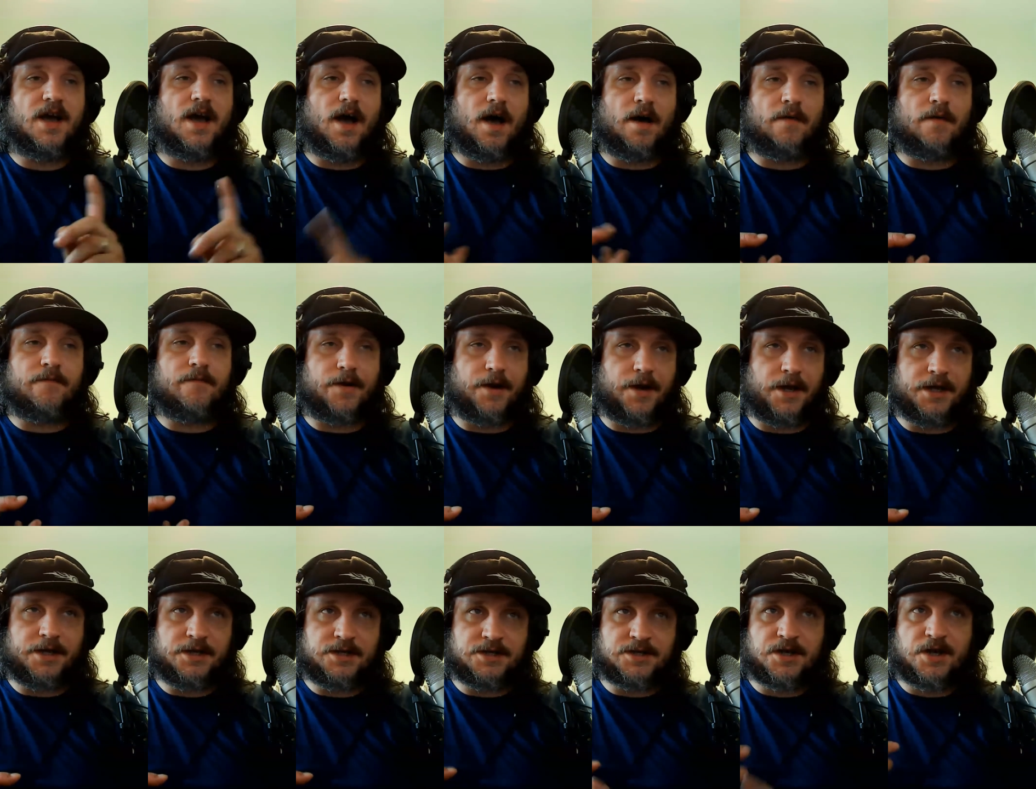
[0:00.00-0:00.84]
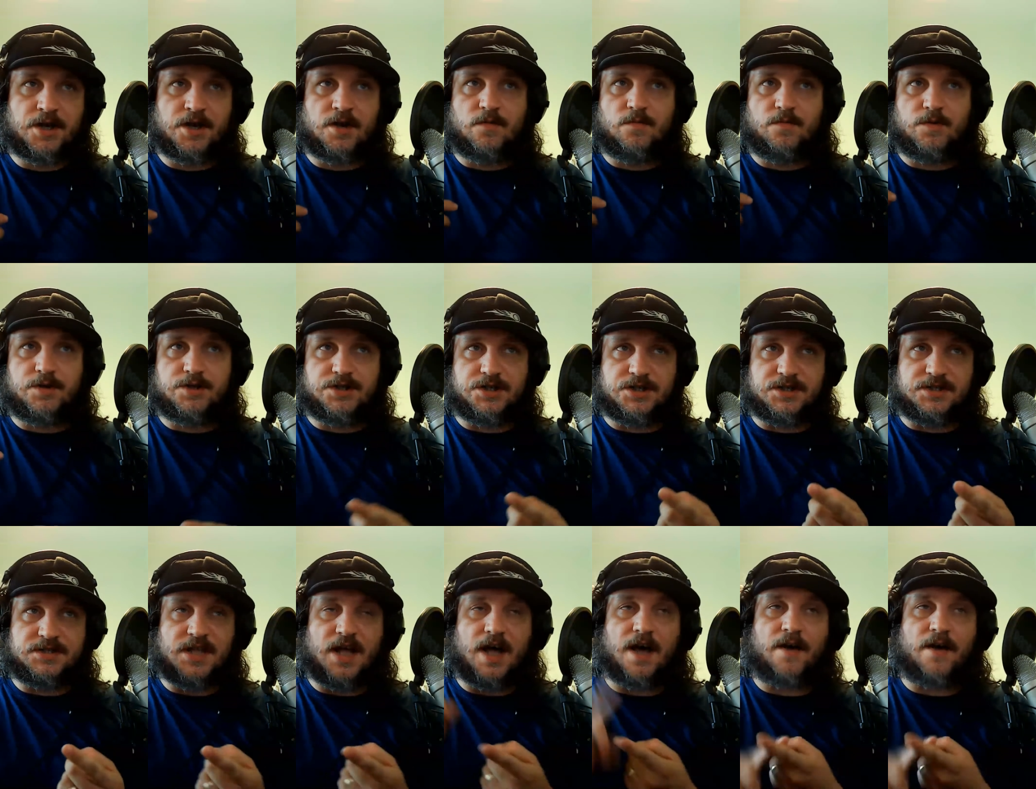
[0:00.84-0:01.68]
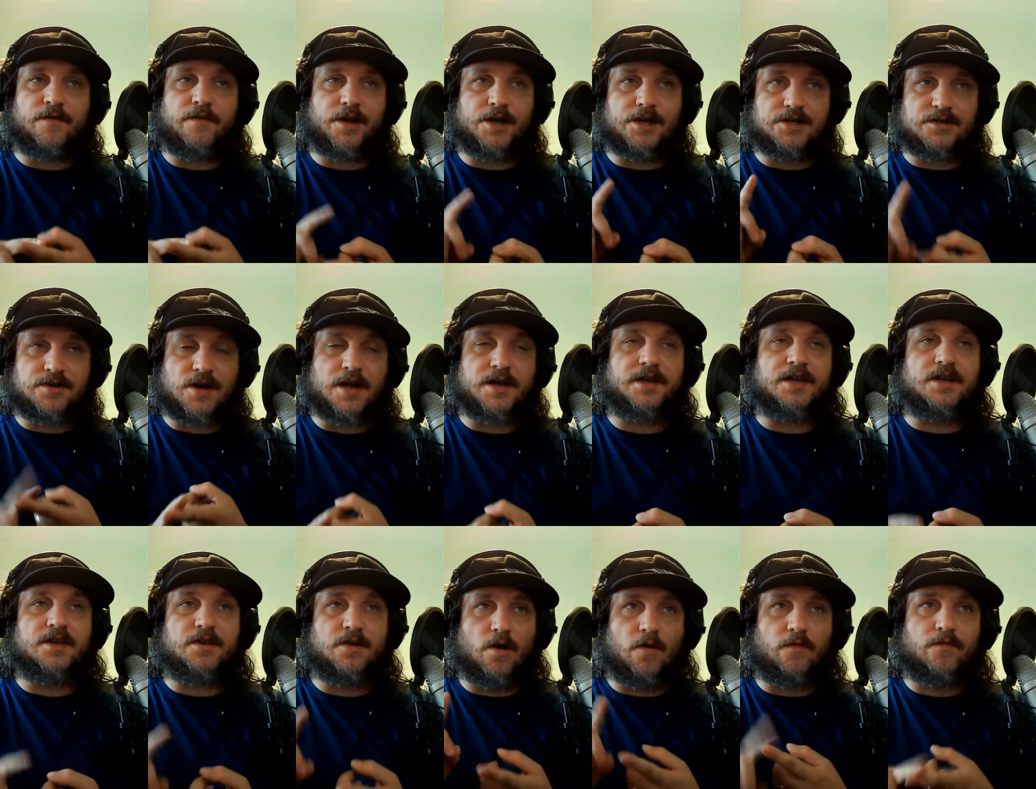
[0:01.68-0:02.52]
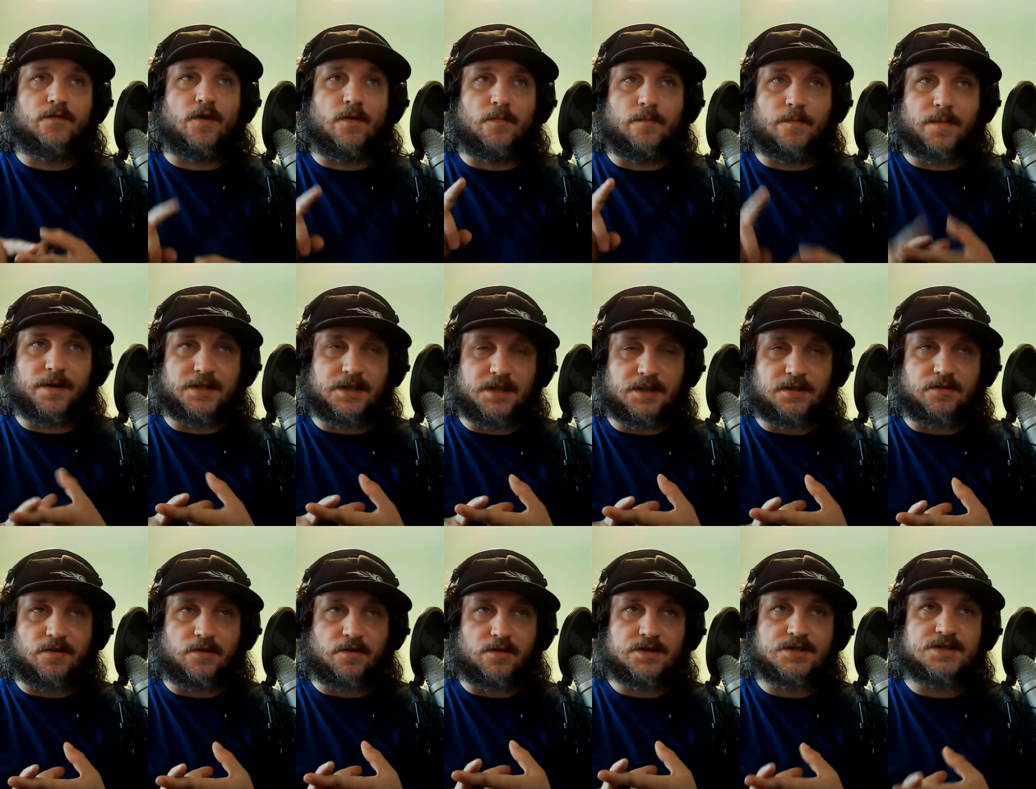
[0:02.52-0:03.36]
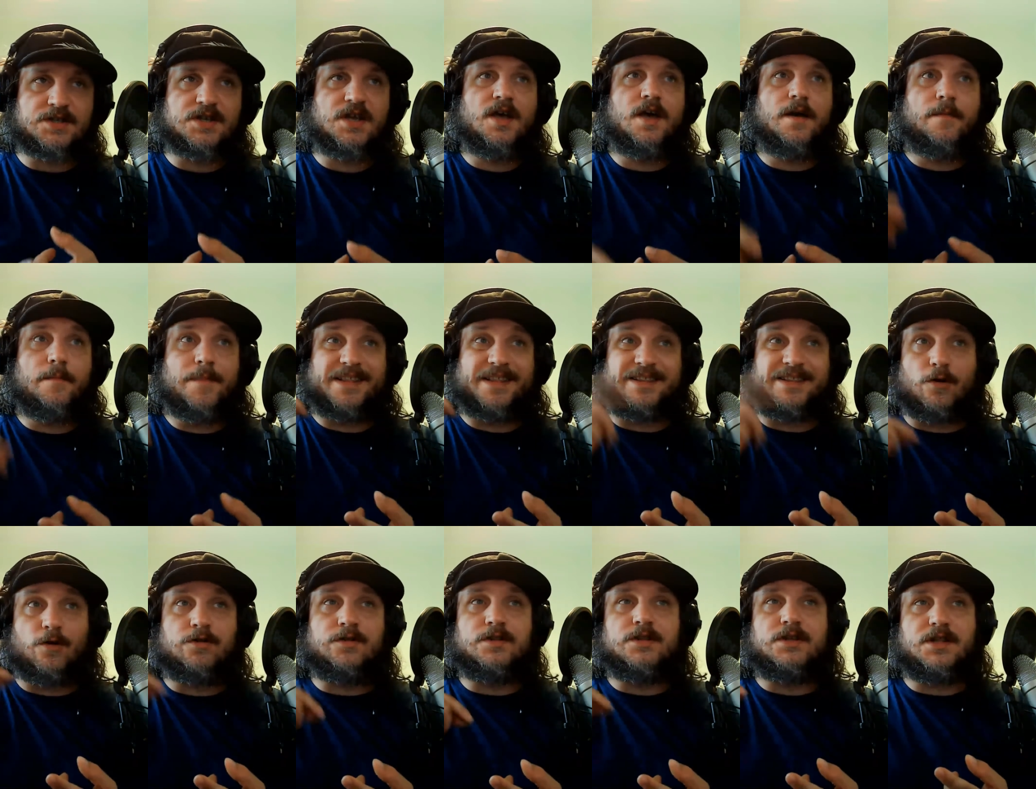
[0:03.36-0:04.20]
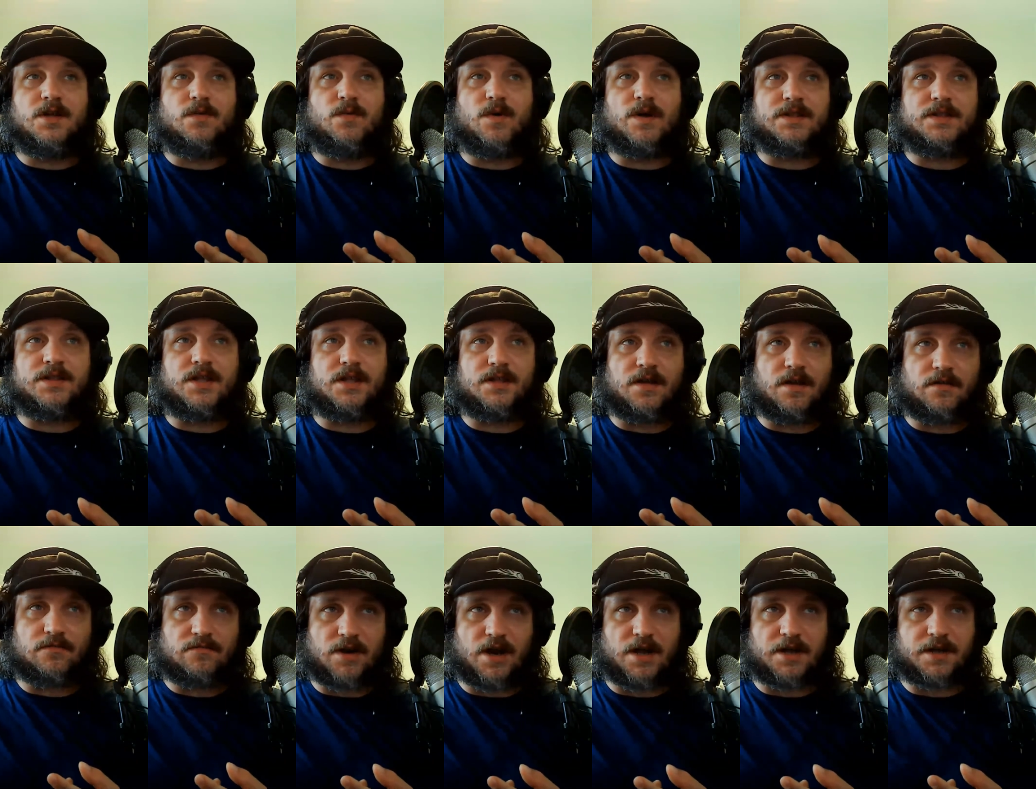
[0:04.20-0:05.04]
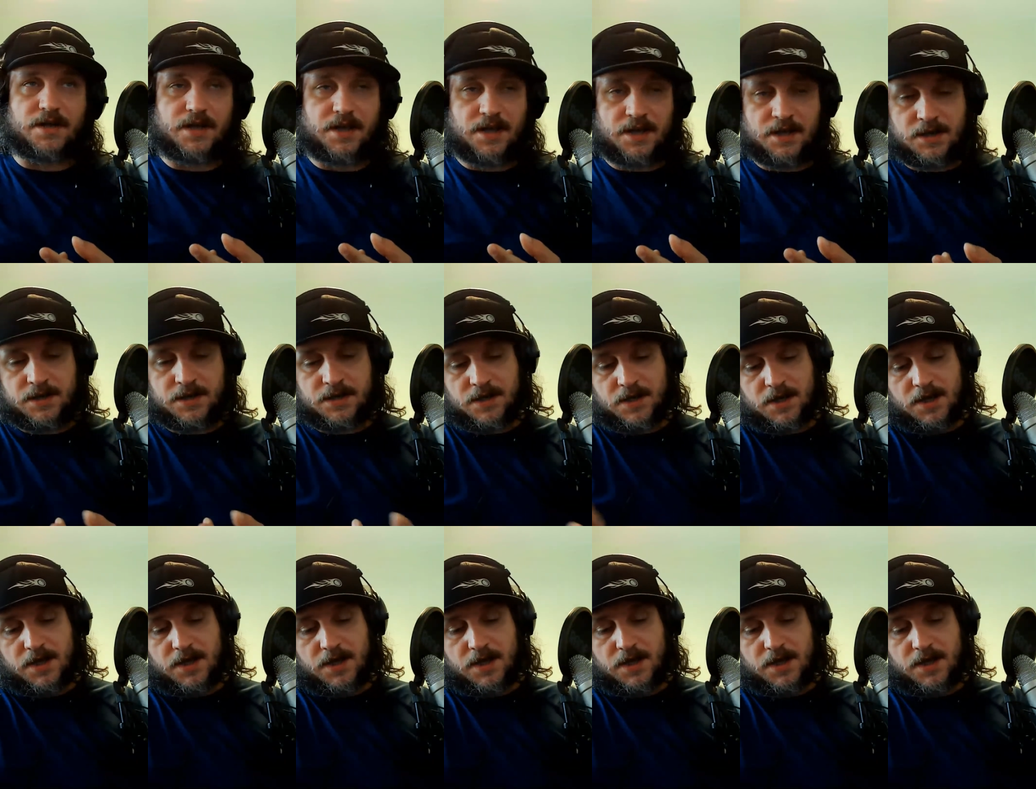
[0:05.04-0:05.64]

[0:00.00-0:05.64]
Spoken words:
average, which is the average ranking of competitors, but only the one that are ranking;